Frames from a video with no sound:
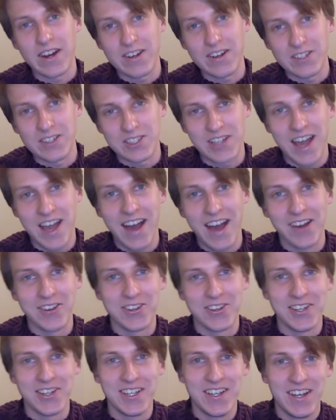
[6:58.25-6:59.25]
her
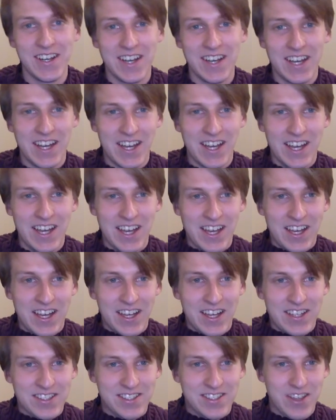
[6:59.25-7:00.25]
childhood.
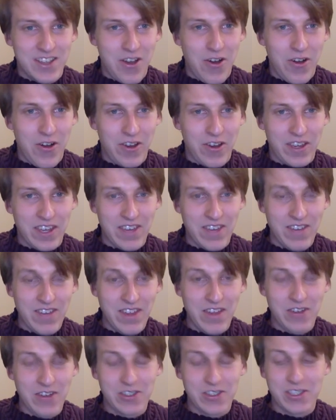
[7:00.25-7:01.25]
So even
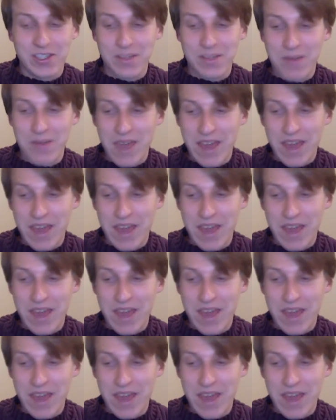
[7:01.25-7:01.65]
though she may